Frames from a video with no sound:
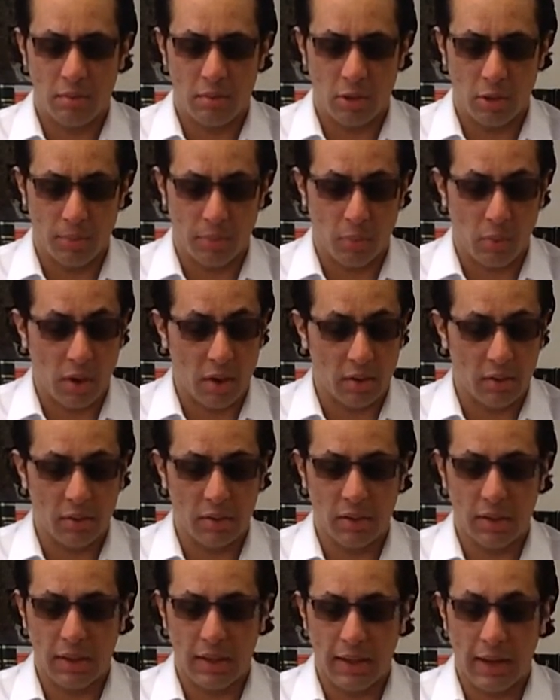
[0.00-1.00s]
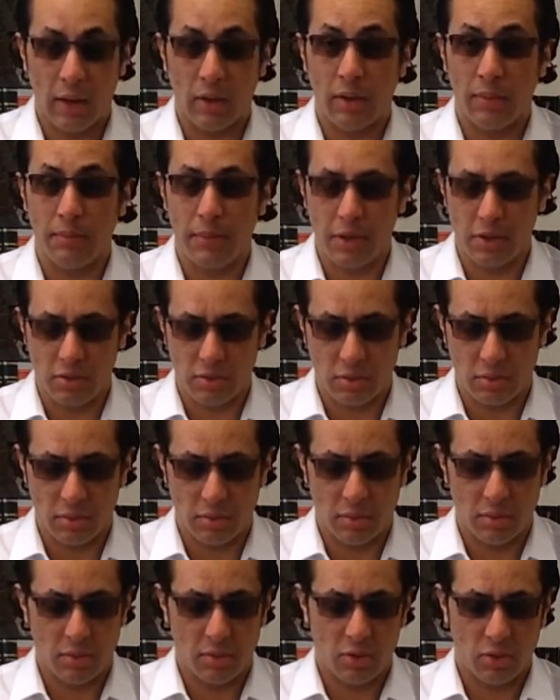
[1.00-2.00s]
Number 1, kill out
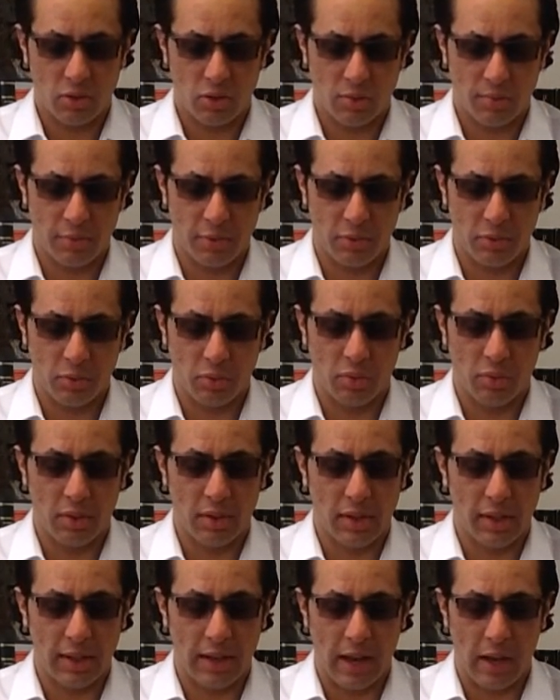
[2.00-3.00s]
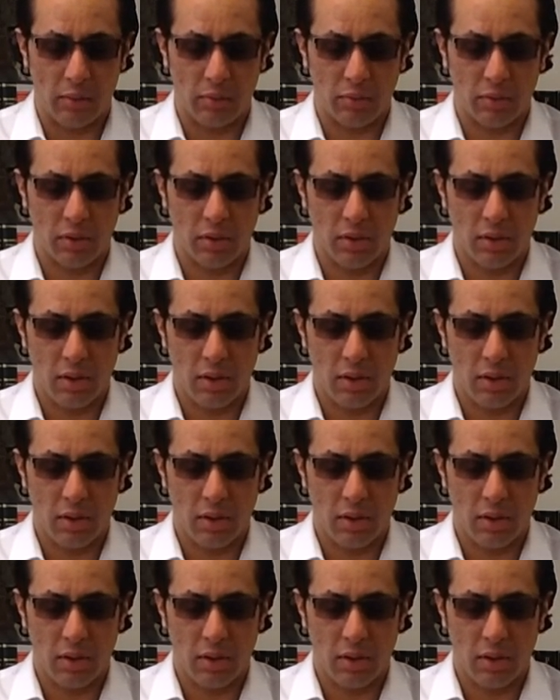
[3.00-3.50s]
ambition. Number 2, kill out